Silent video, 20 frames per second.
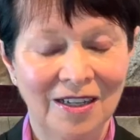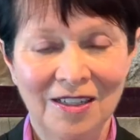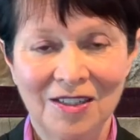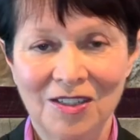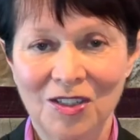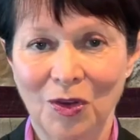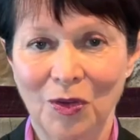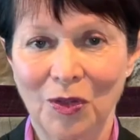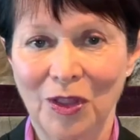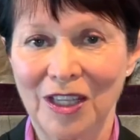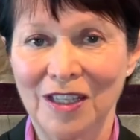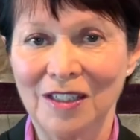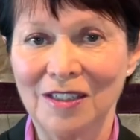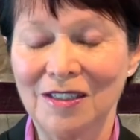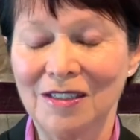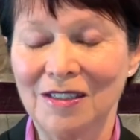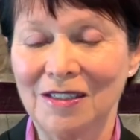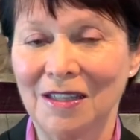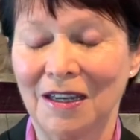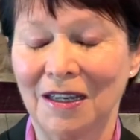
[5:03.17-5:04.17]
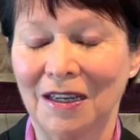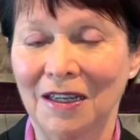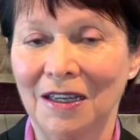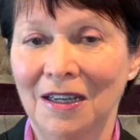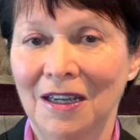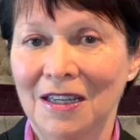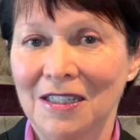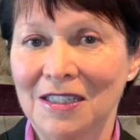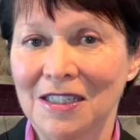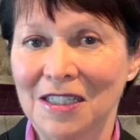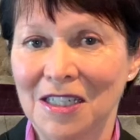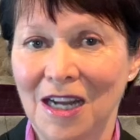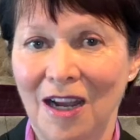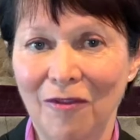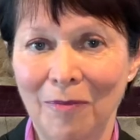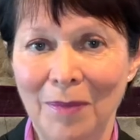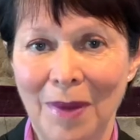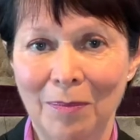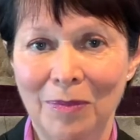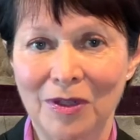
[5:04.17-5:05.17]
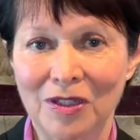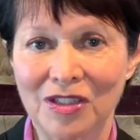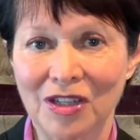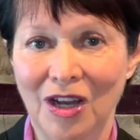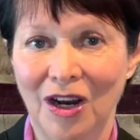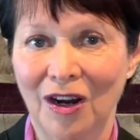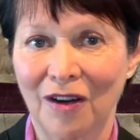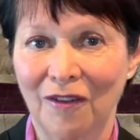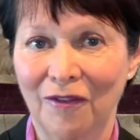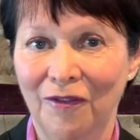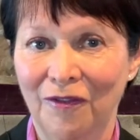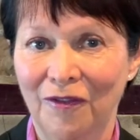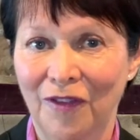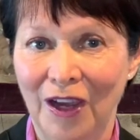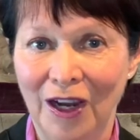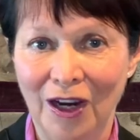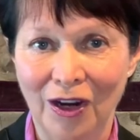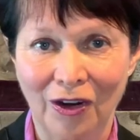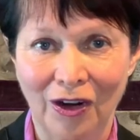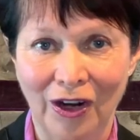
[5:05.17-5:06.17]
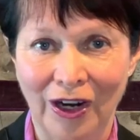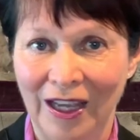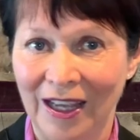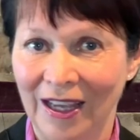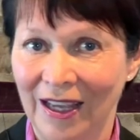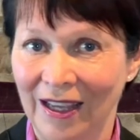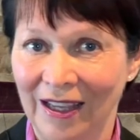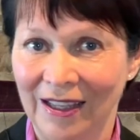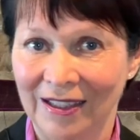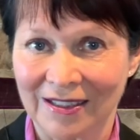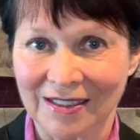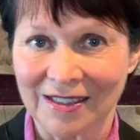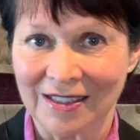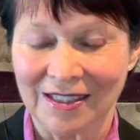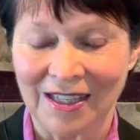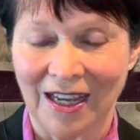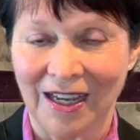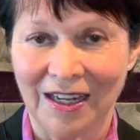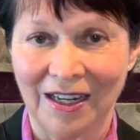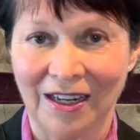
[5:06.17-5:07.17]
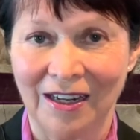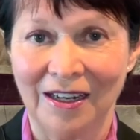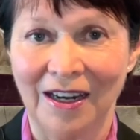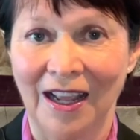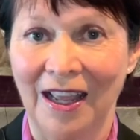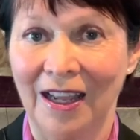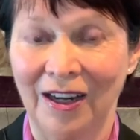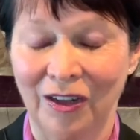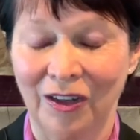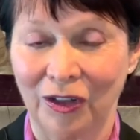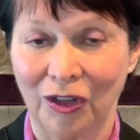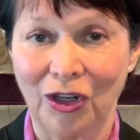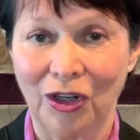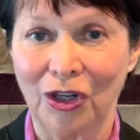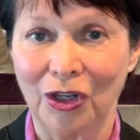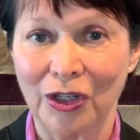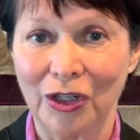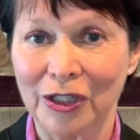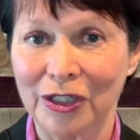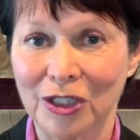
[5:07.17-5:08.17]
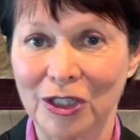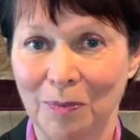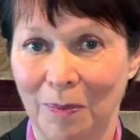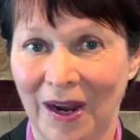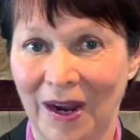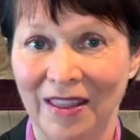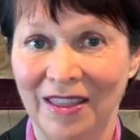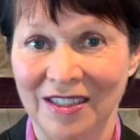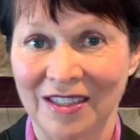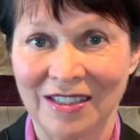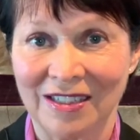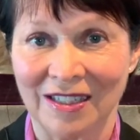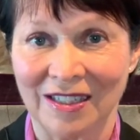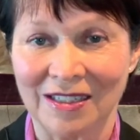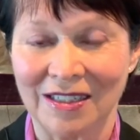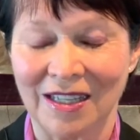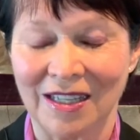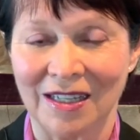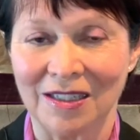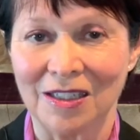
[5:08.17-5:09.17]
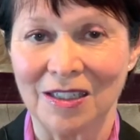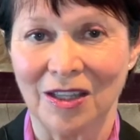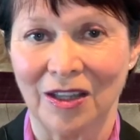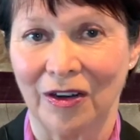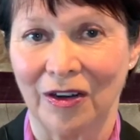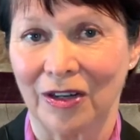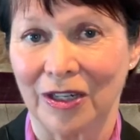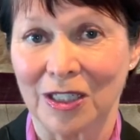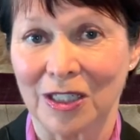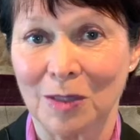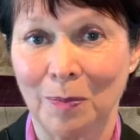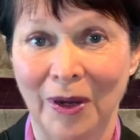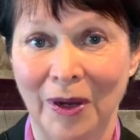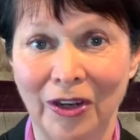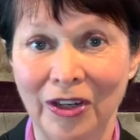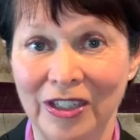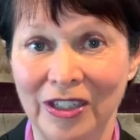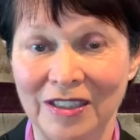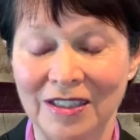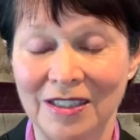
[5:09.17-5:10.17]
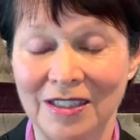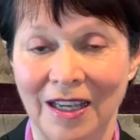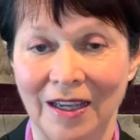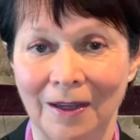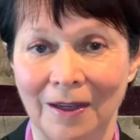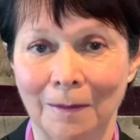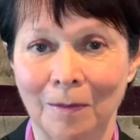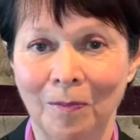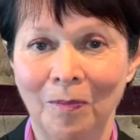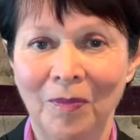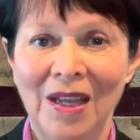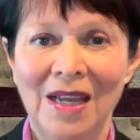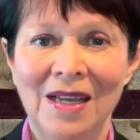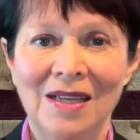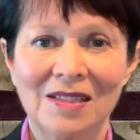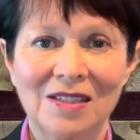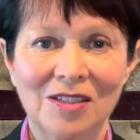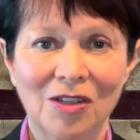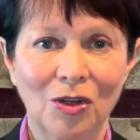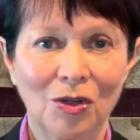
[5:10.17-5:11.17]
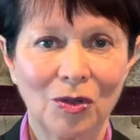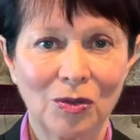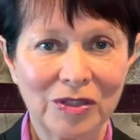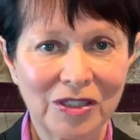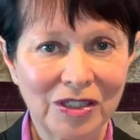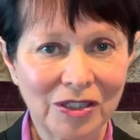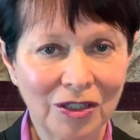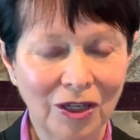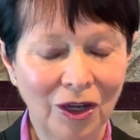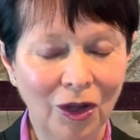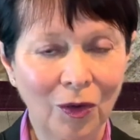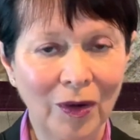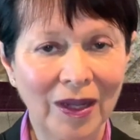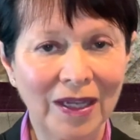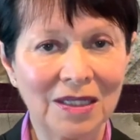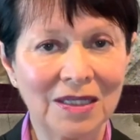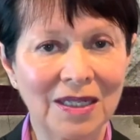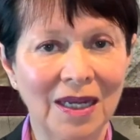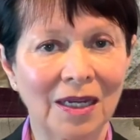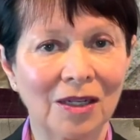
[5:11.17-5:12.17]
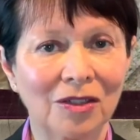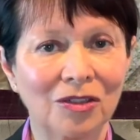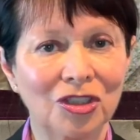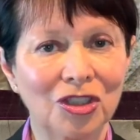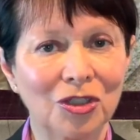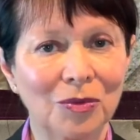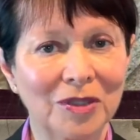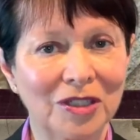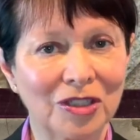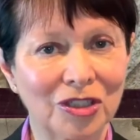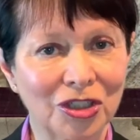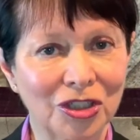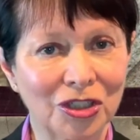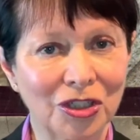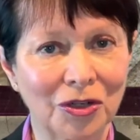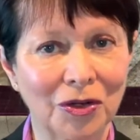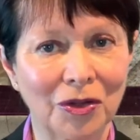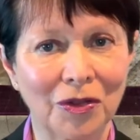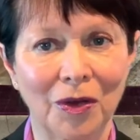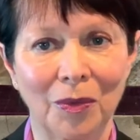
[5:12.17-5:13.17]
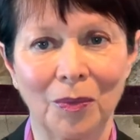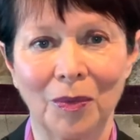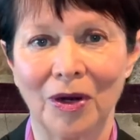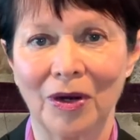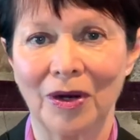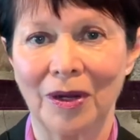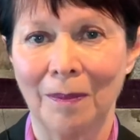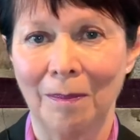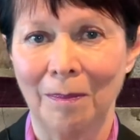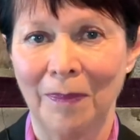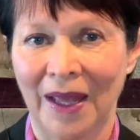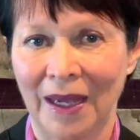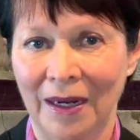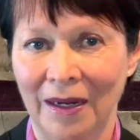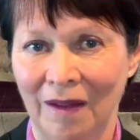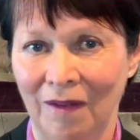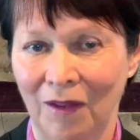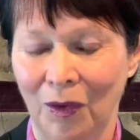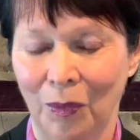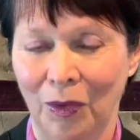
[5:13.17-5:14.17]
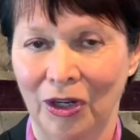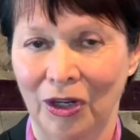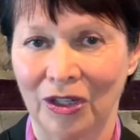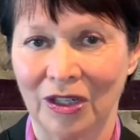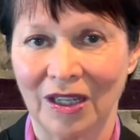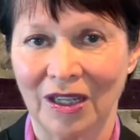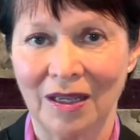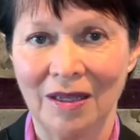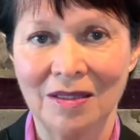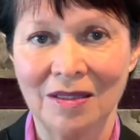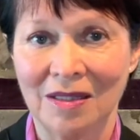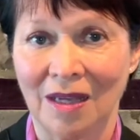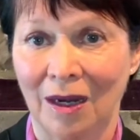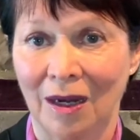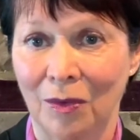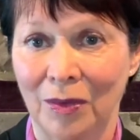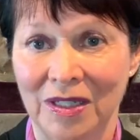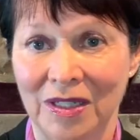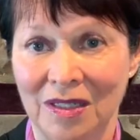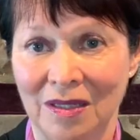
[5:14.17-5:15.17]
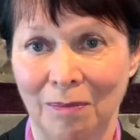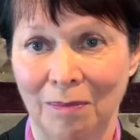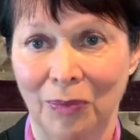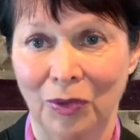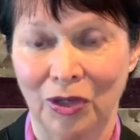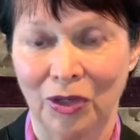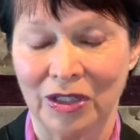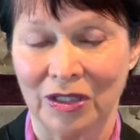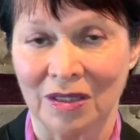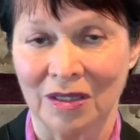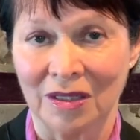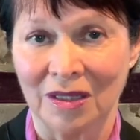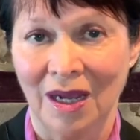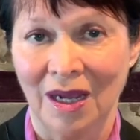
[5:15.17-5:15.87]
So these staff members are very excited and encouraged by the success they're experiencing. So slowing down to ensure that we're embedding the work is always important.